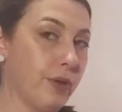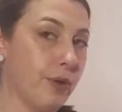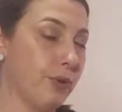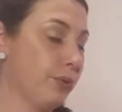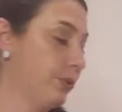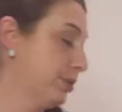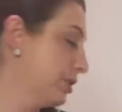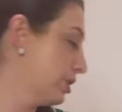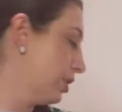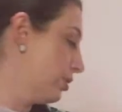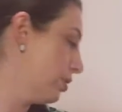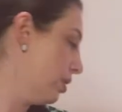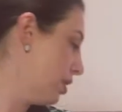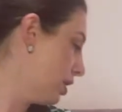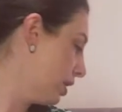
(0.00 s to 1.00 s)
those
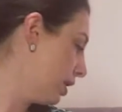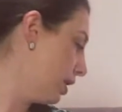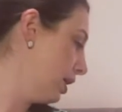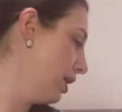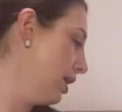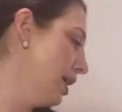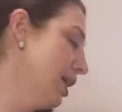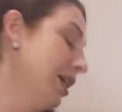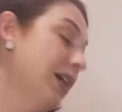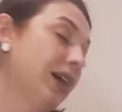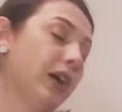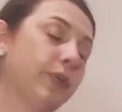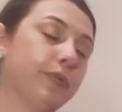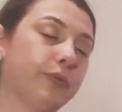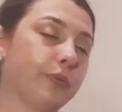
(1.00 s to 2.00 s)
look.
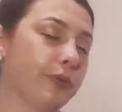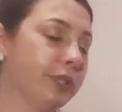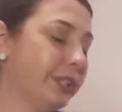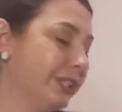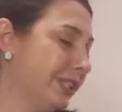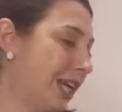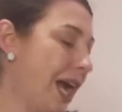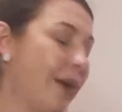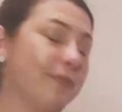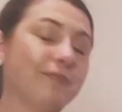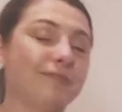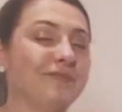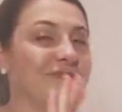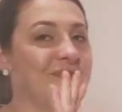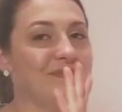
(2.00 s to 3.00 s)
Really, I'm
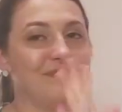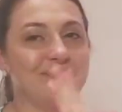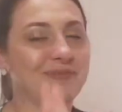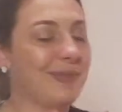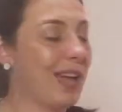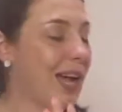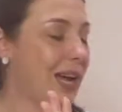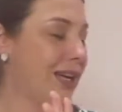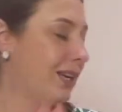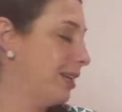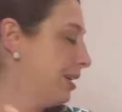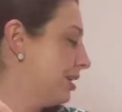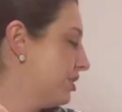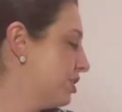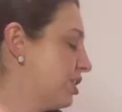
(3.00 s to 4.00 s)

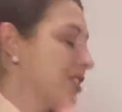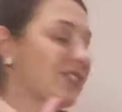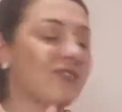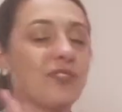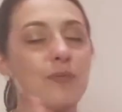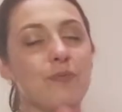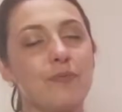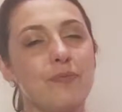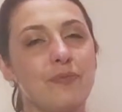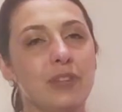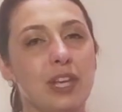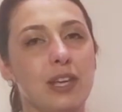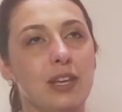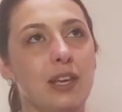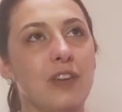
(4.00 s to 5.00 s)
just from,
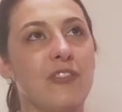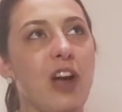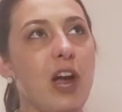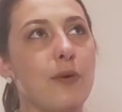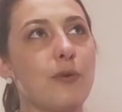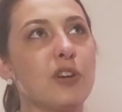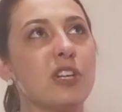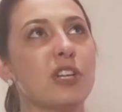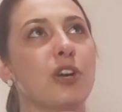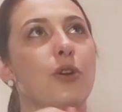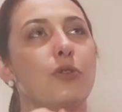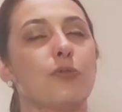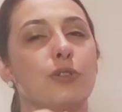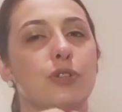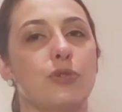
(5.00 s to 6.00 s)
if I were to
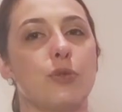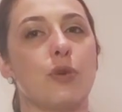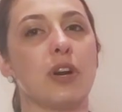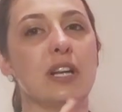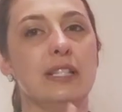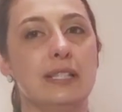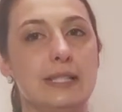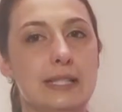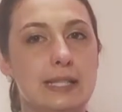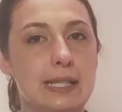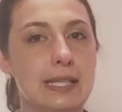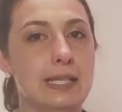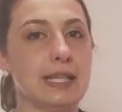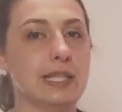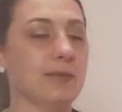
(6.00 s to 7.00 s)
go to a store and
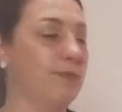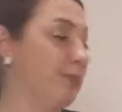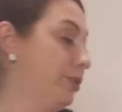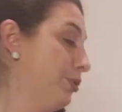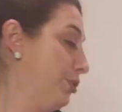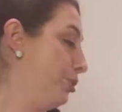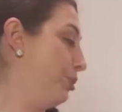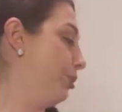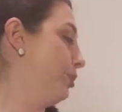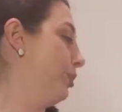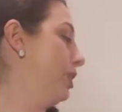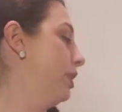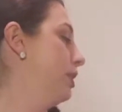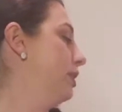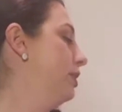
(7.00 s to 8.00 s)
see this
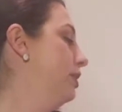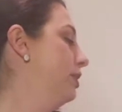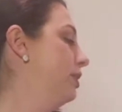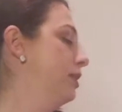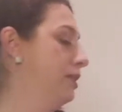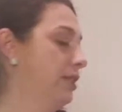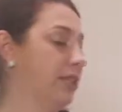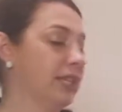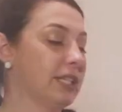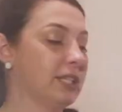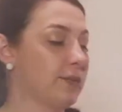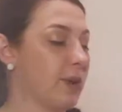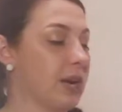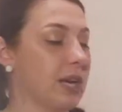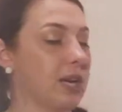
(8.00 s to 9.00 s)
blue,
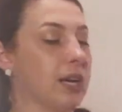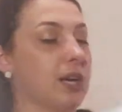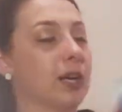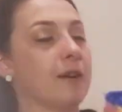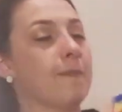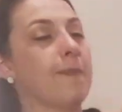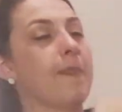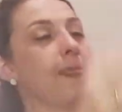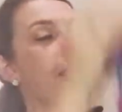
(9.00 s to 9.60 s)
this right here,